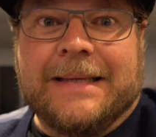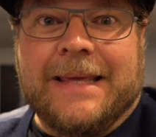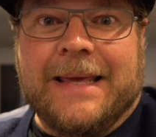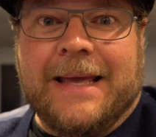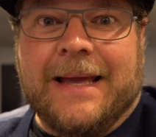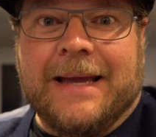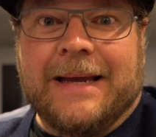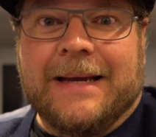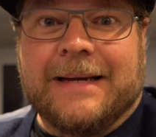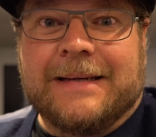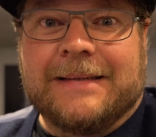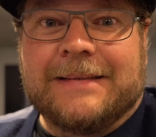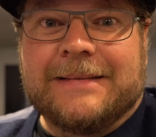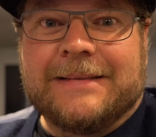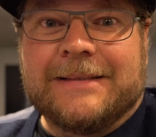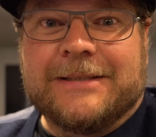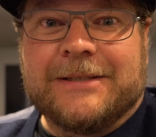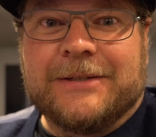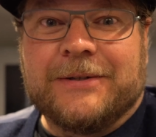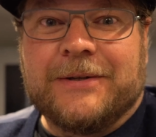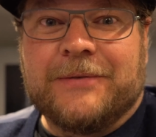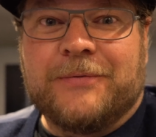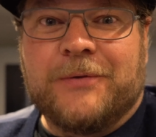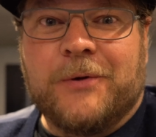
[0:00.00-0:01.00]
yeah
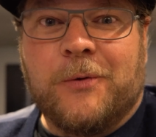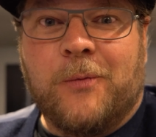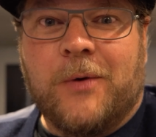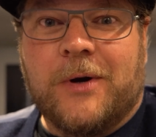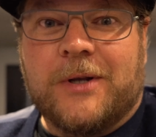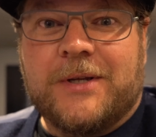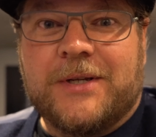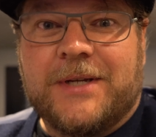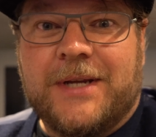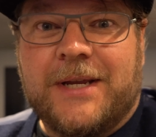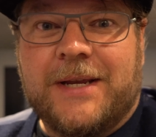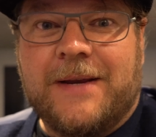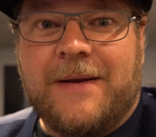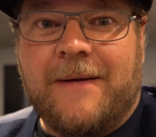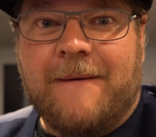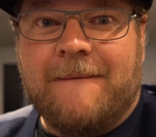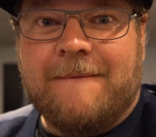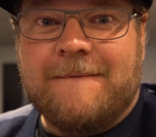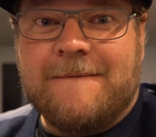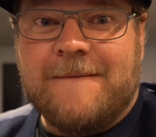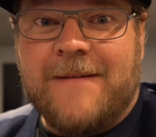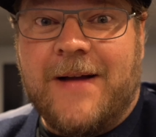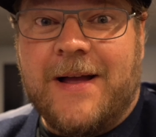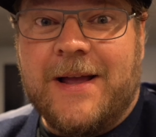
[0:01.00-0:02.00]
so if you're watching
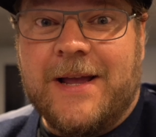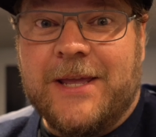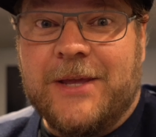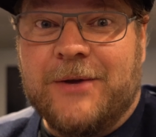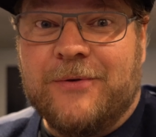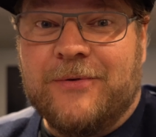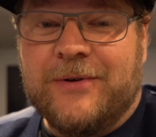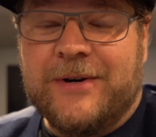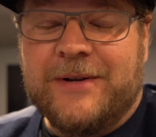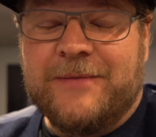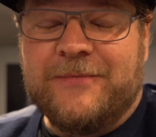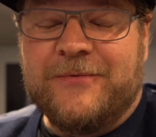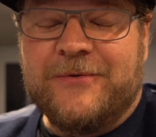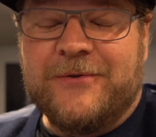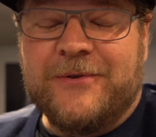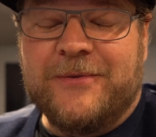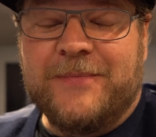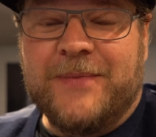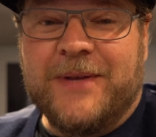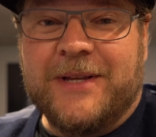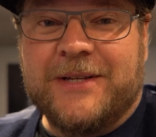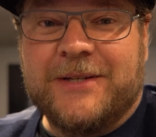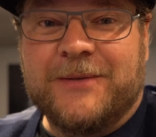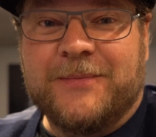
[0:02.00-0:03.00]
you're in for
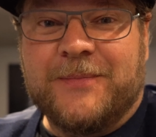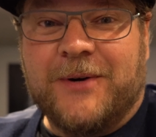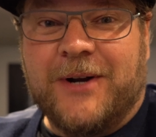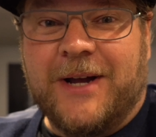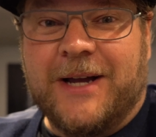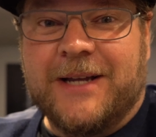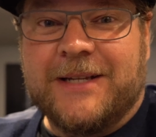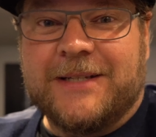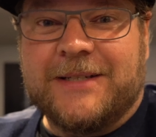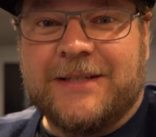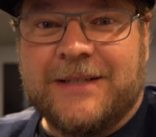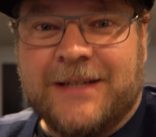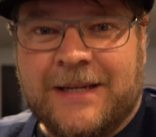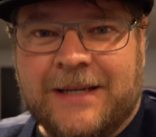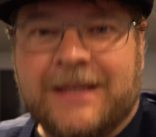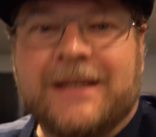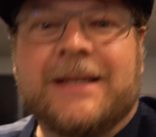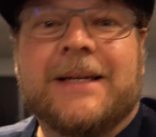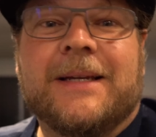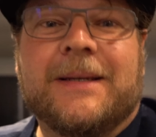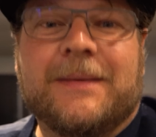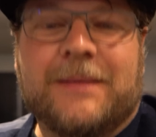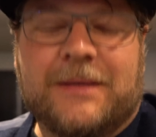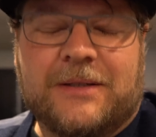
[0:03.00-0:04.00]
a big surprise
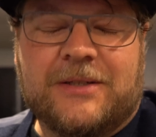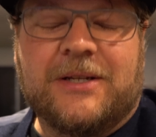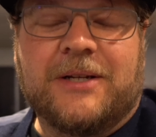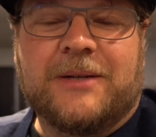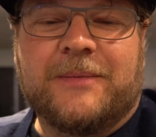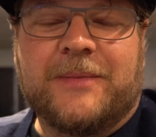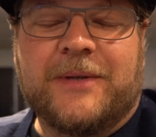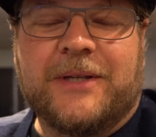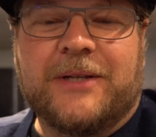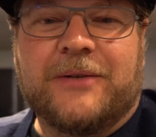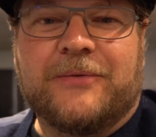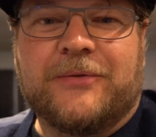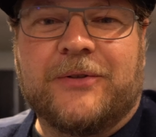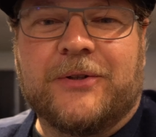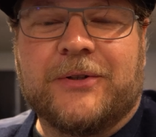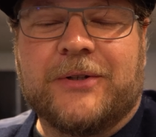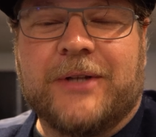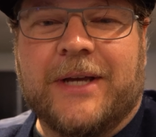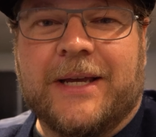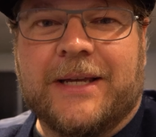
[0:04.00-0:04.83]
it's gonna be in a few